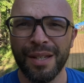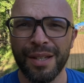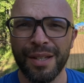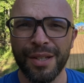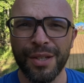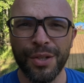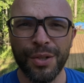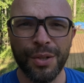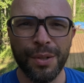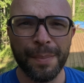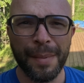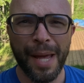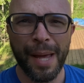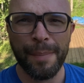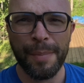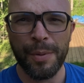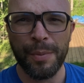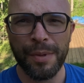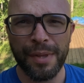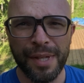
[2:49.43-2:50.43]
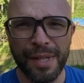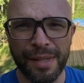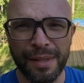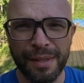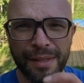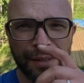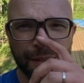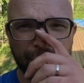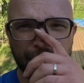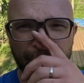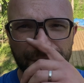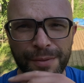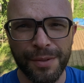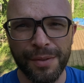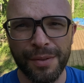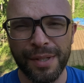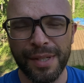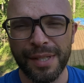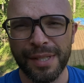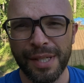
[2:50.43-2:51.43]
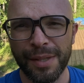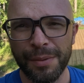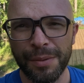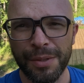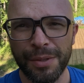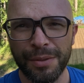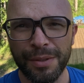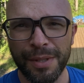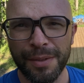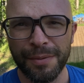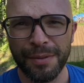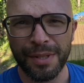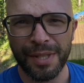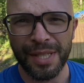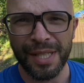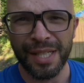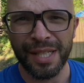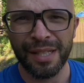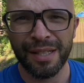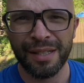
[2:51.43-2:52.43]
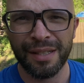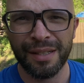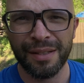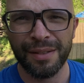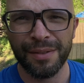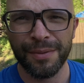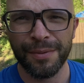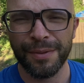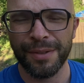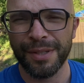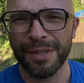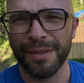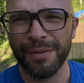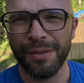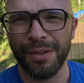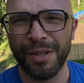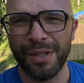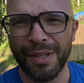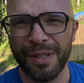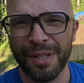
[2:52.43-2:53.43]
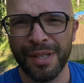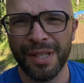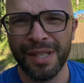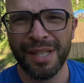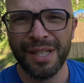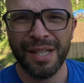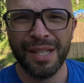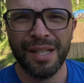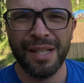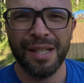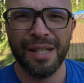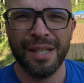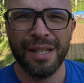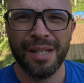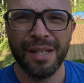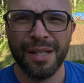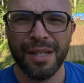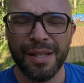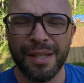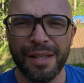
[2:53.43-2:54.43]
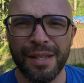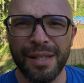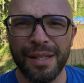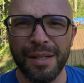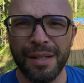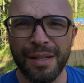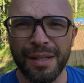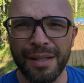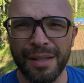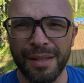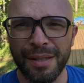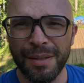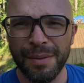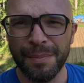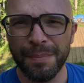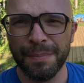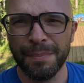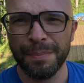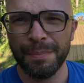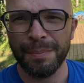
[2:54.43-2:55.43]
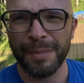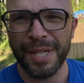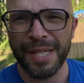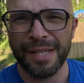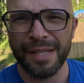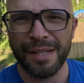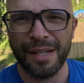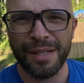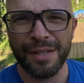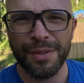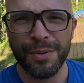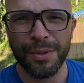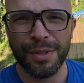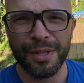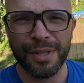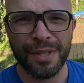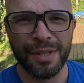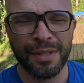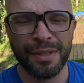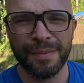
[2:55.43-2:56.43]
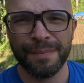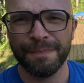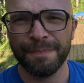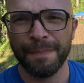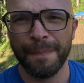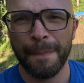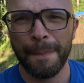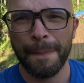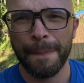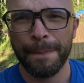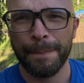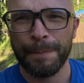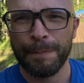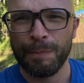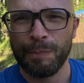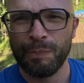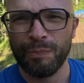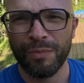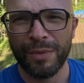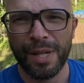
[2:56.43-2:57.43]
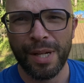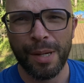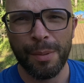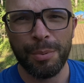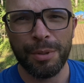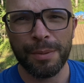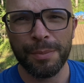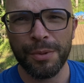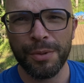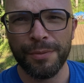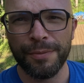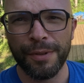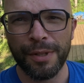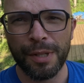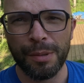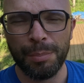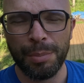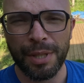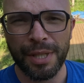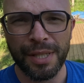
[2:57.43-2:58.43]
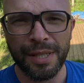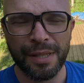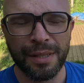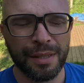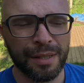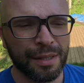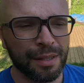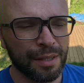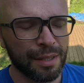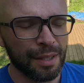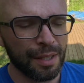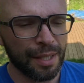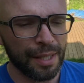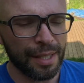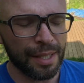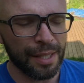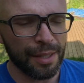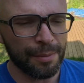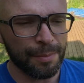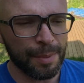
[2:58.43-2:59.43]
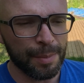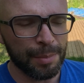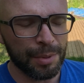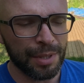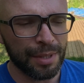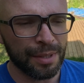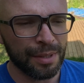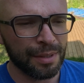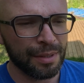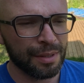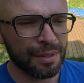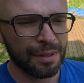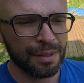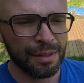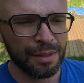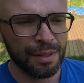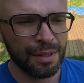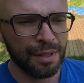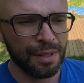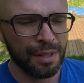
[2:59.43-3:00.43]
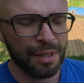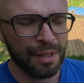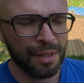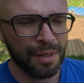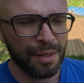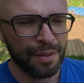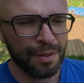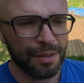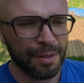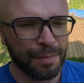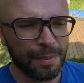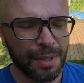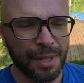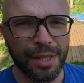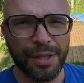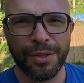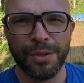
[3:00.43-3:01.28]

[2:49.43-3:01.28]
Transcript: you know, I'm happy with it. There's a few things I would do differently. First of all, the uh, my studs were, I put them too far apart. I can't remember, something like